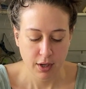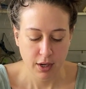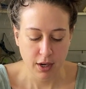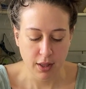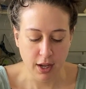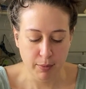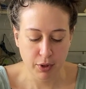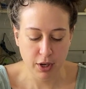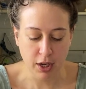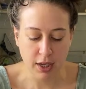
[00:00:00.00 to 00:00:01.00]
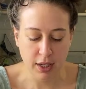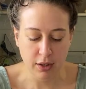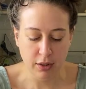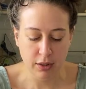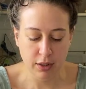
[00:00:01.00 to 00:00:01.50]
And they get put in our
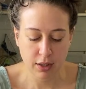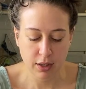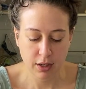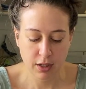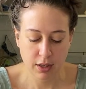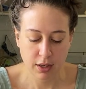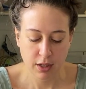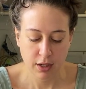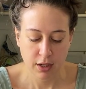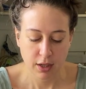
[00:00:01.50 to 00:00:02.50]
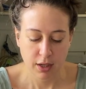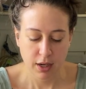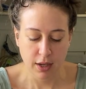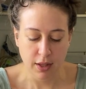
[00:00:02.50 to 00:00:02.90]
kiln. And